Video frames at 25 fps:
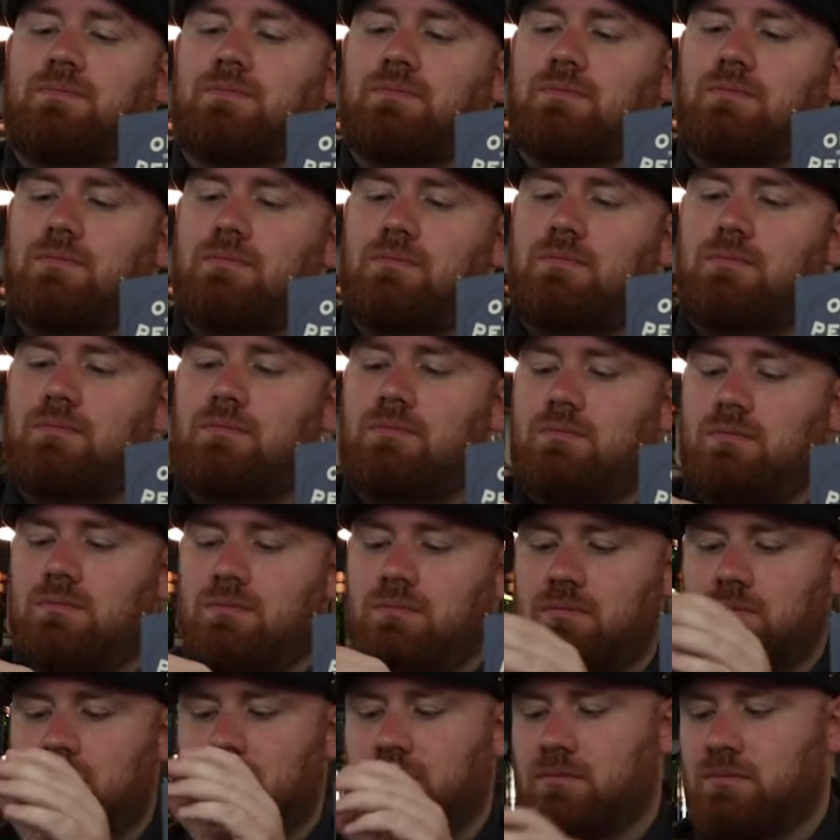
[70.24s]

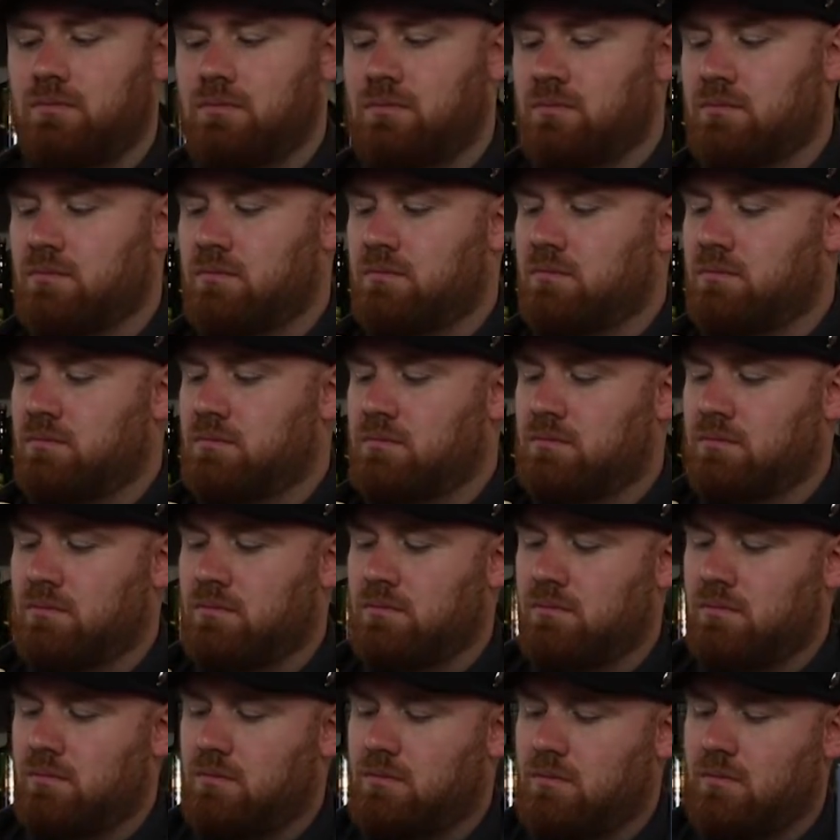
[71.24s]

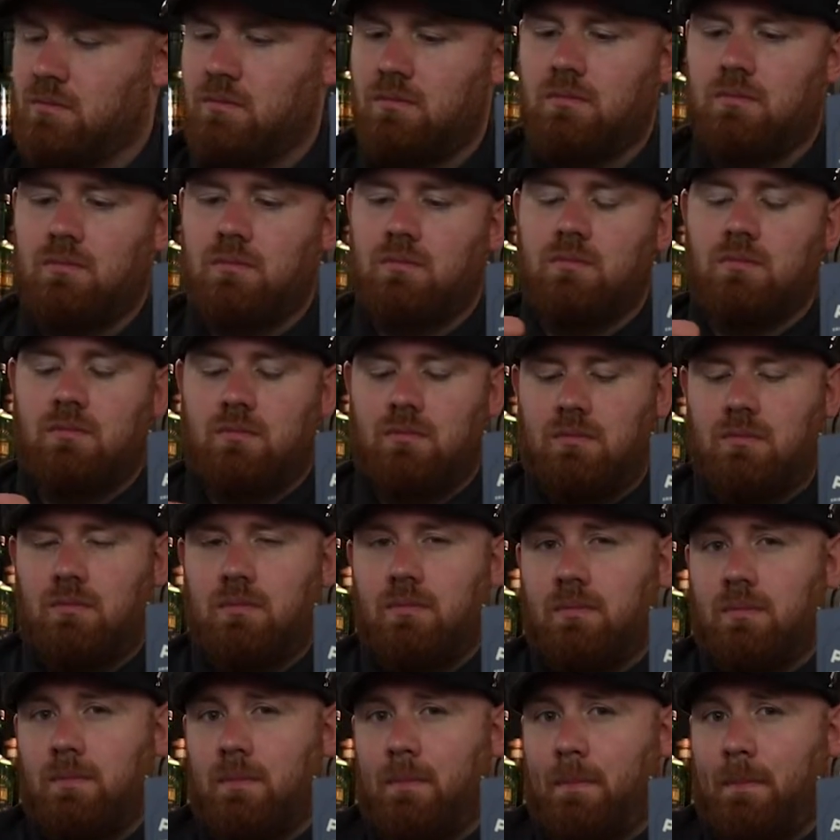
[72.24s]
[no speech]